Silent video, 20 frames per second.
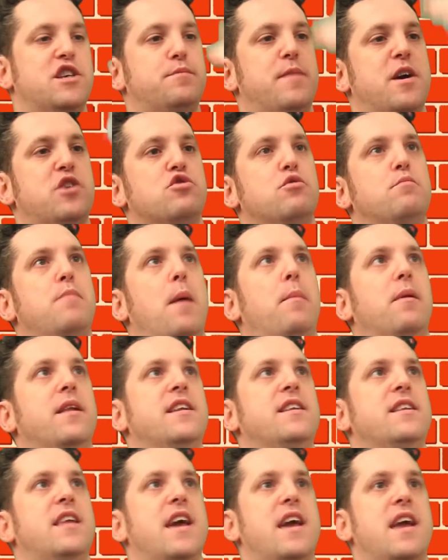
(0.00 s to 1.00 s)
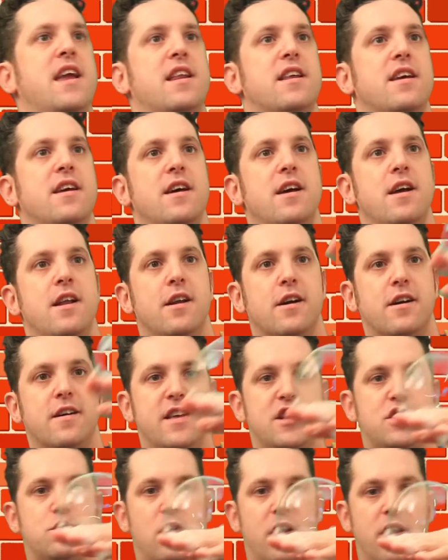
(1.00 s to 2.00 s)
special bubble indeed. Look at
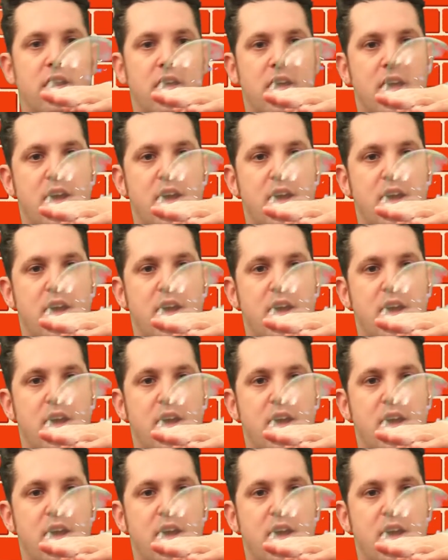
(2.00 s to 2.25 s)
this one.